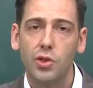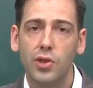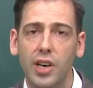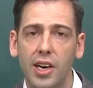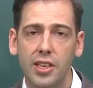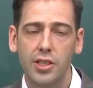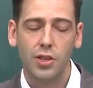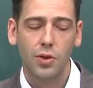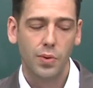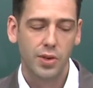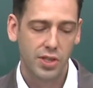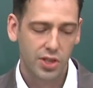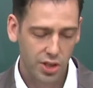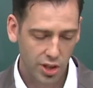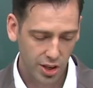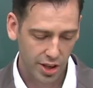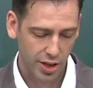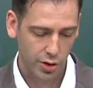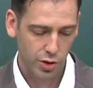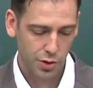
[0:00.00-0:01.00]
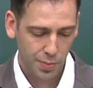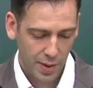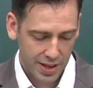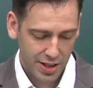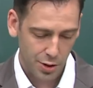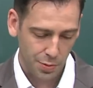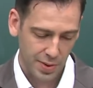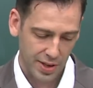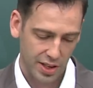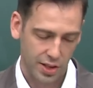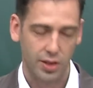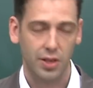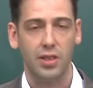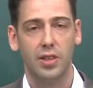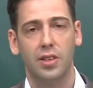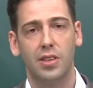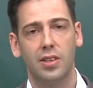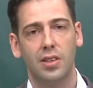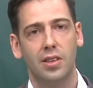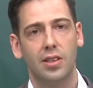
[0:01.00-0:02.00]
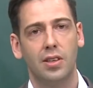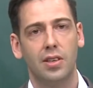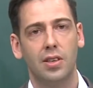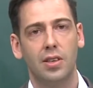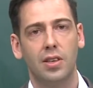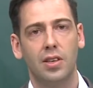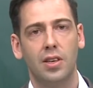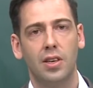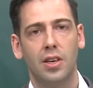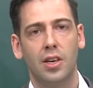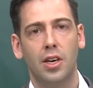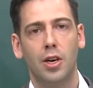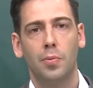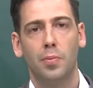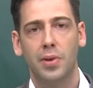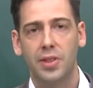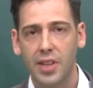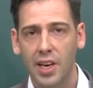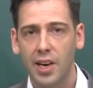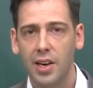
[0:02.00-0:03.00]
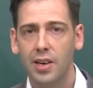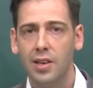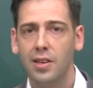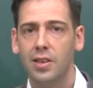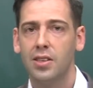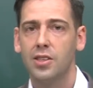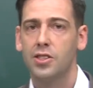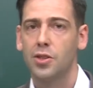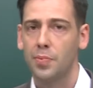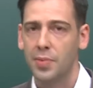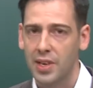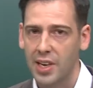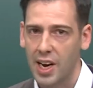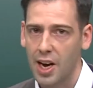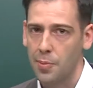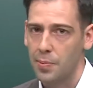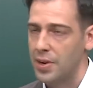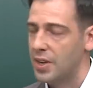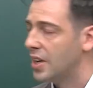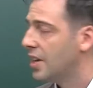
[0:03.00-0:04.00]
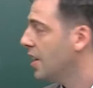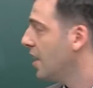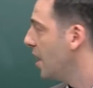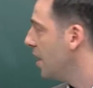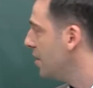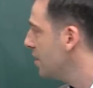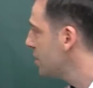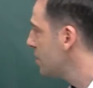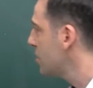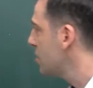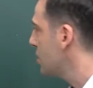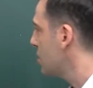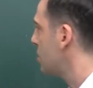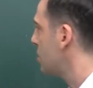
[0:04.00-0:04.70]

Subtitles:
creation was good. It was meant to be good. But then something happened. And this is the